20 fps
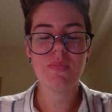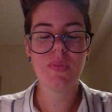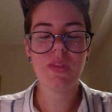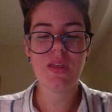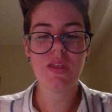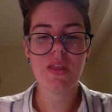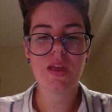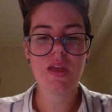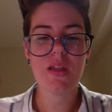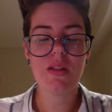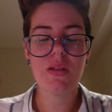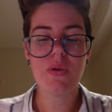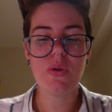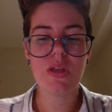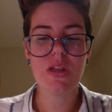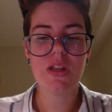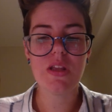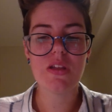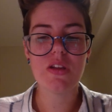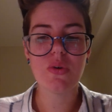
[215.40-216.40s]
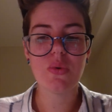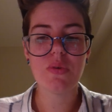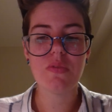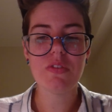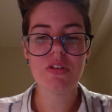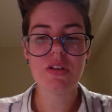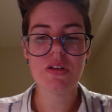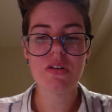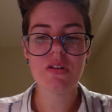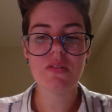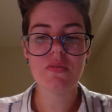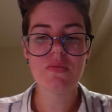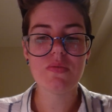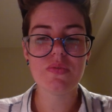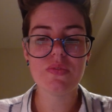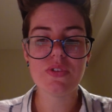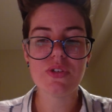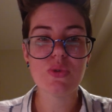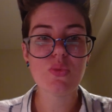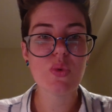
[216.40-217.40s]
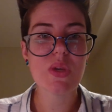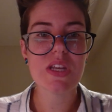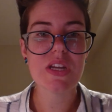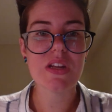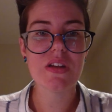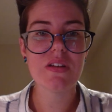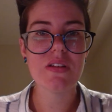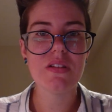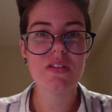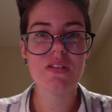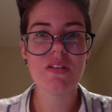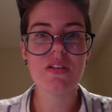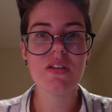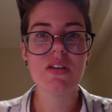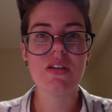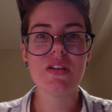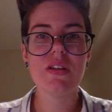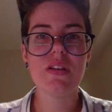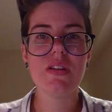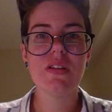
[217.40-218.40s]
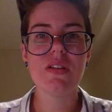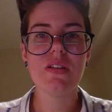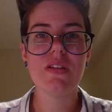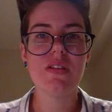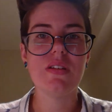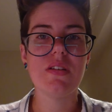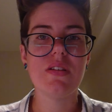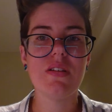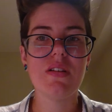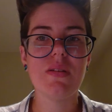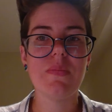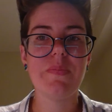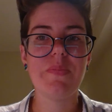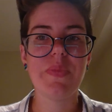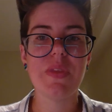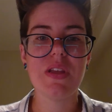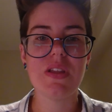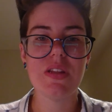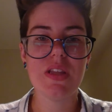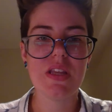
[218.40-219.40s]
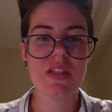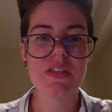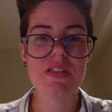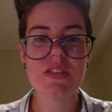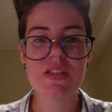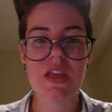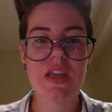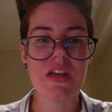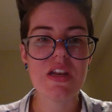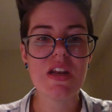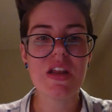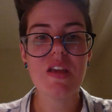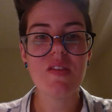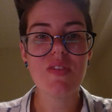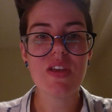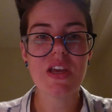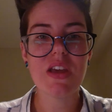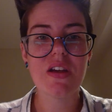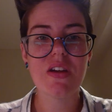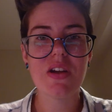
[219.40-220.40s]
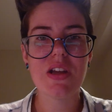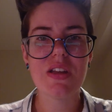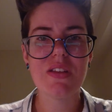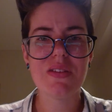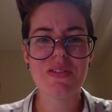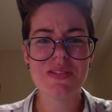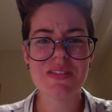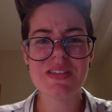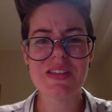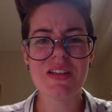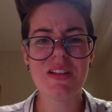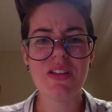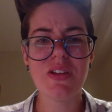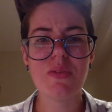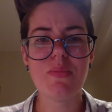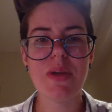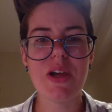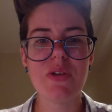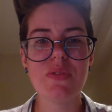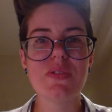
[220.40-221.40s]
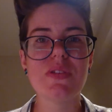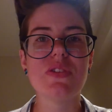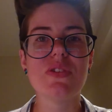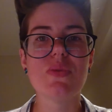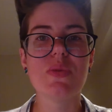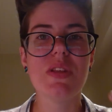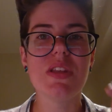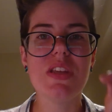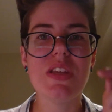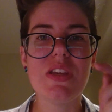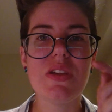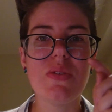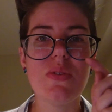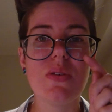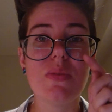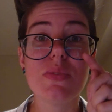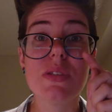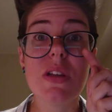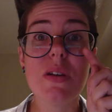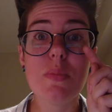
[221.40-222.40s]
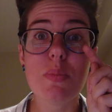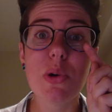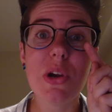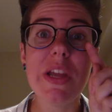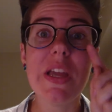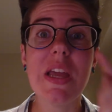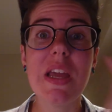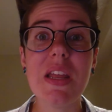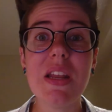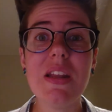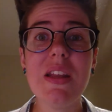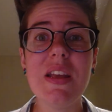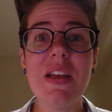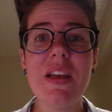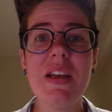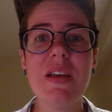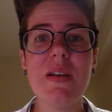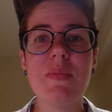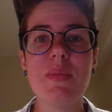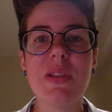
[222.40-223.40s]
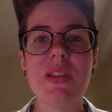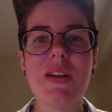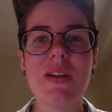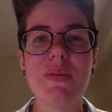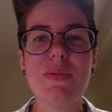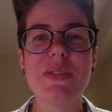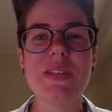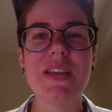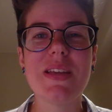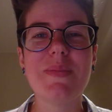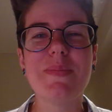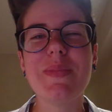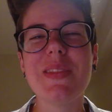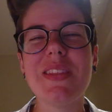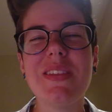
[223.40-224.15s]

like the Hello Kitty equivalent of Sweden. In like the Scandinavia area. It's like a little mouse. It's really cute. I was gonna bring it, but then I was like,